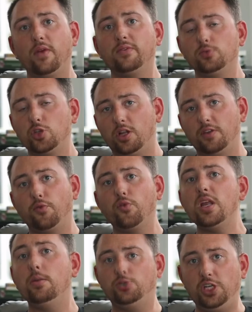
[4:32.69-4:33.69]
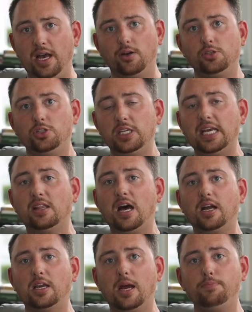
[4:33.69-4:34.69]
One of them is called the Freedom Challenge. Dan
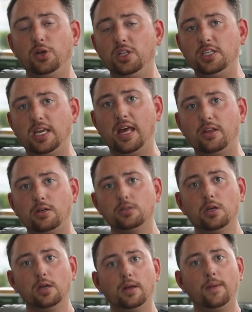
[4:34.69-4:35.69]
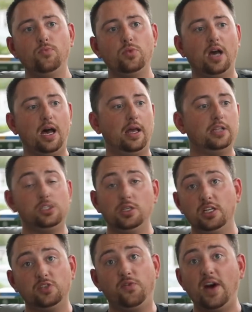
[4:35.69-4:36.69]
Lok and I put it together.
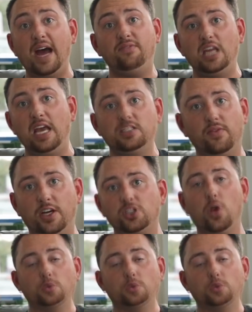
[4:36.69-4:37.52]
It's 5 days of us